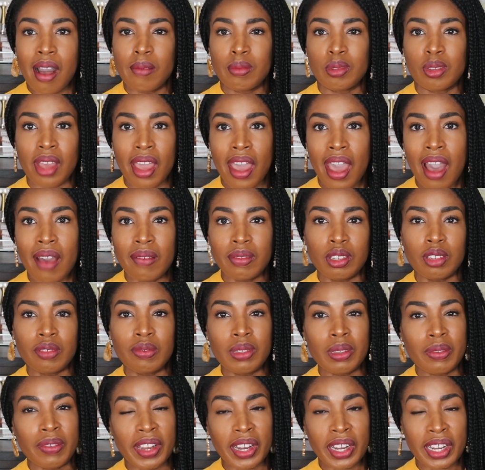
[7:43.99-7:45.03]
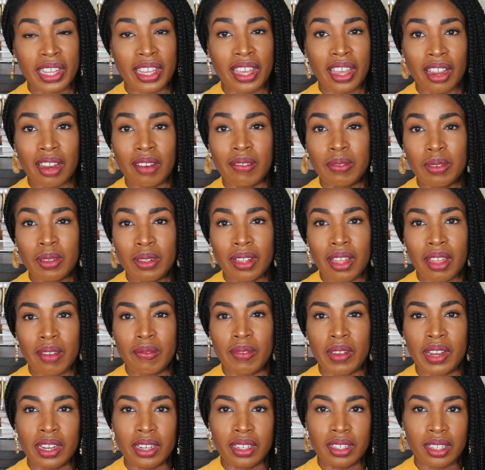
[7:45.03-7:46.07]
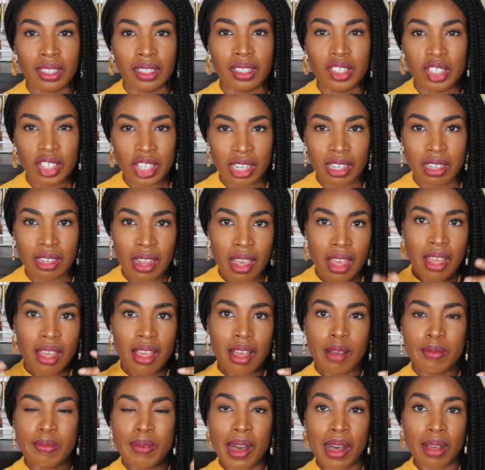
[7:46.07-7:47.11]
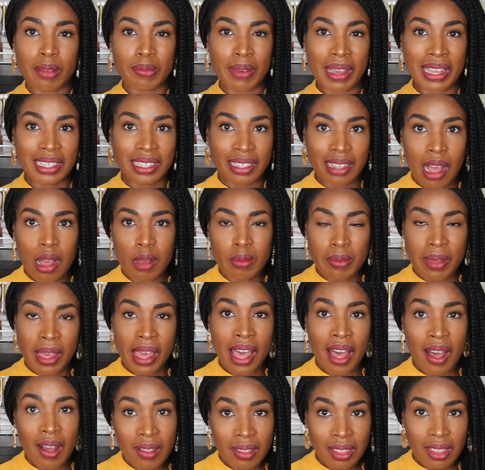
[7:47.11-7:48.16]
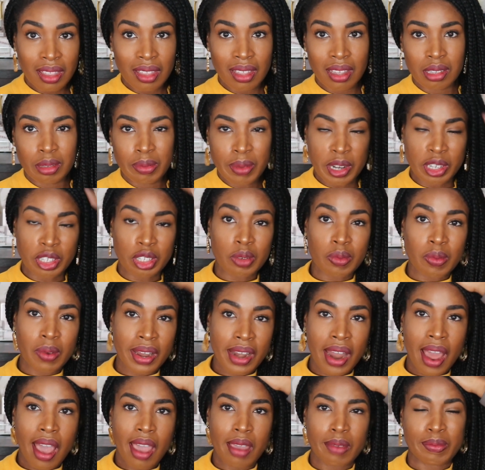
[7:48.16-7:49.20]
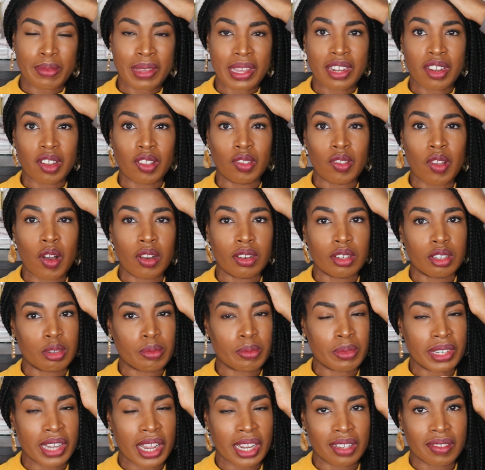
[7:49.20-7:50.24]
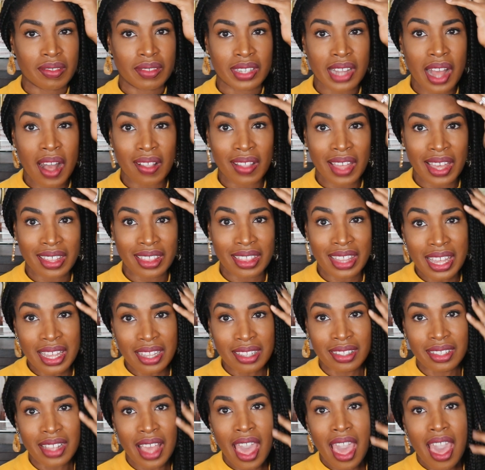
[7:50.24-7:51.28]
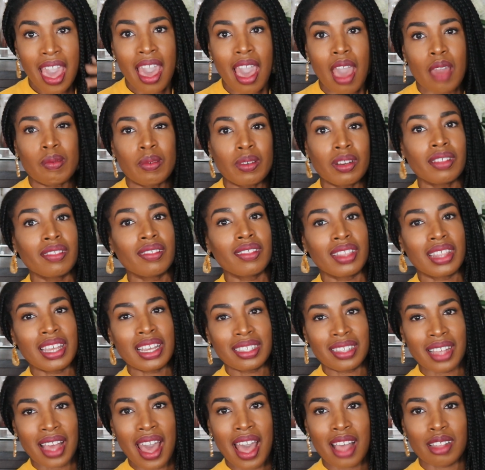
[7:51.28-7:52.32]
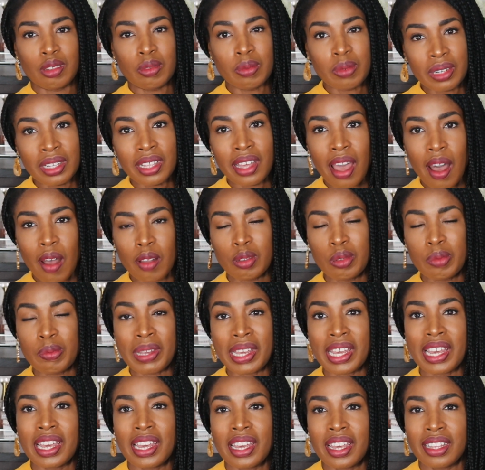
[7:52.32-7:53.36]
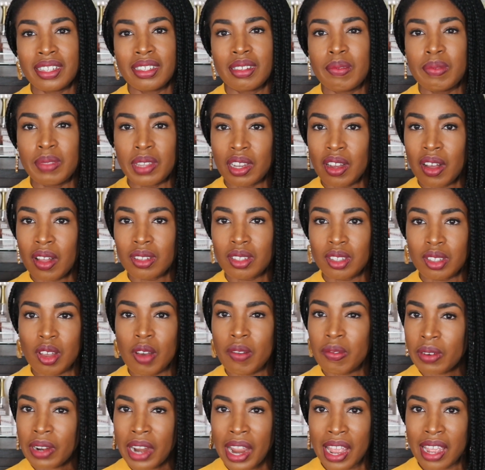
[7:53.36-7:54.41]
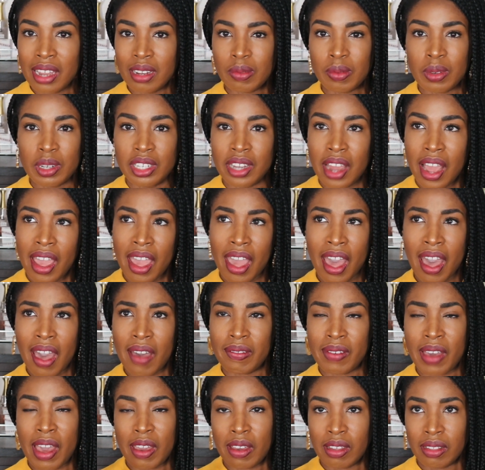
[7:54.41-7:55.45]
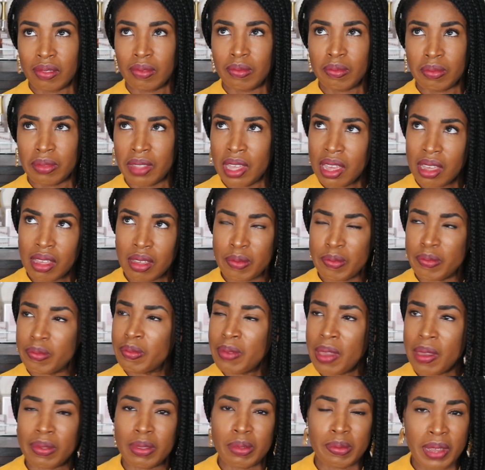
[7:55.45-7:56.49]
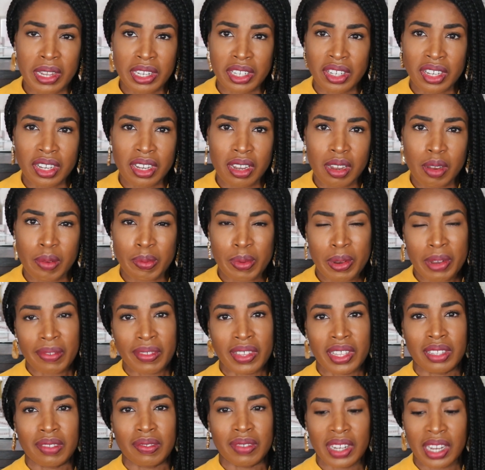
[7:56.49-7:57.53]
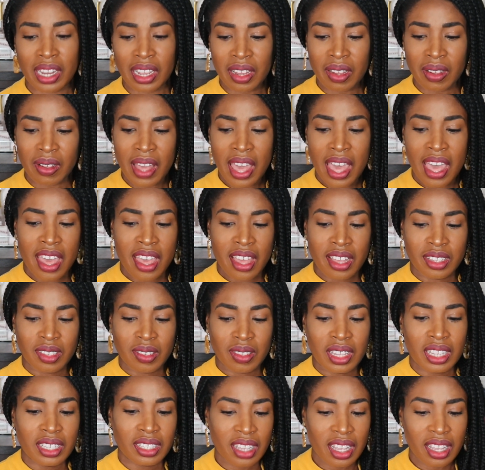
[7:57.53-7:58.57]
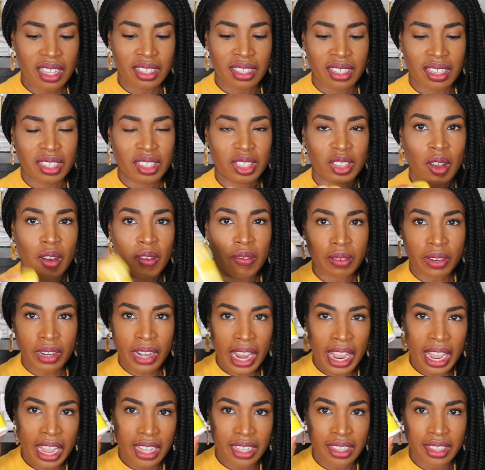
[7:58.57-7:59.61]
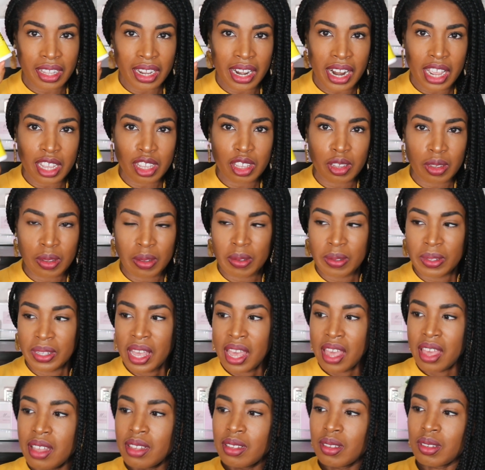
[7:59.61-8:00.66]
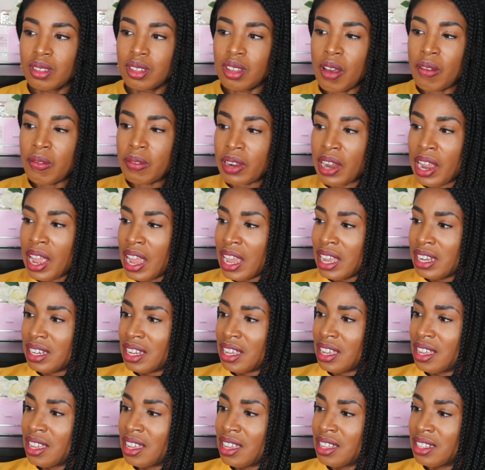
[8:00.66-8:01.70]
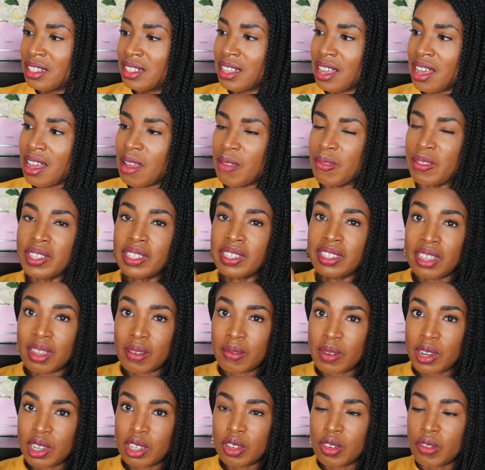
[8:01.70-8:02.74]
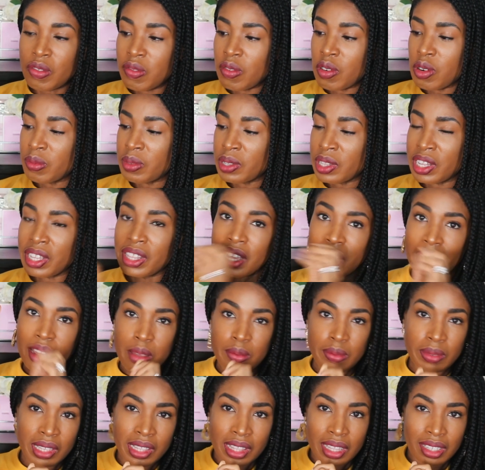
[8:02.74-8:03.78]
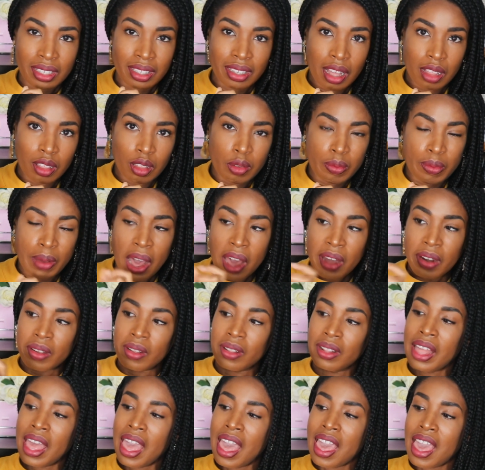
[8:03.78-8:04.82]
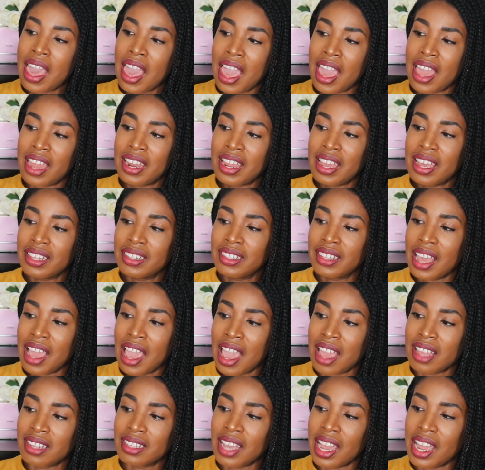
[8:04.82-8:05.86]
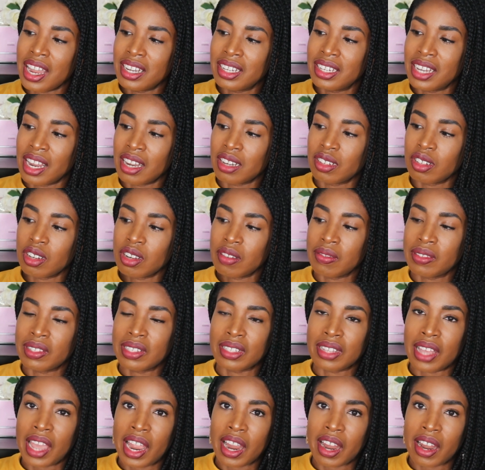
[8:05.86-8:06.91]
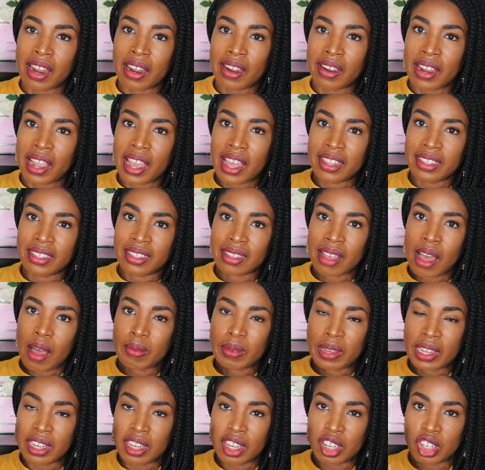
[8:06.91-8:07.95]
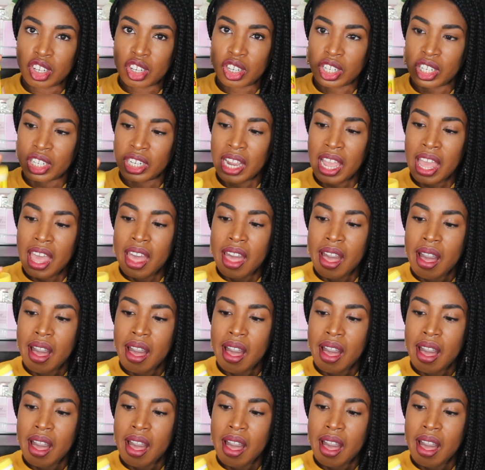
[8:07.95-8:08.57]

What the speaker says: So I have to be very careful and very diligent about my scalp health, especially when I'm in a long-term protective style like this. And one of the things that has really helped me is something called Sulfur 8, which I think maybe mentioned in a previous video. So this is the Sulfur 8 that I use. So Sulfur 8 is, this is the original formula that comes in this yellow bottle, and it's an anti-dandruff hair and scalp conditioner.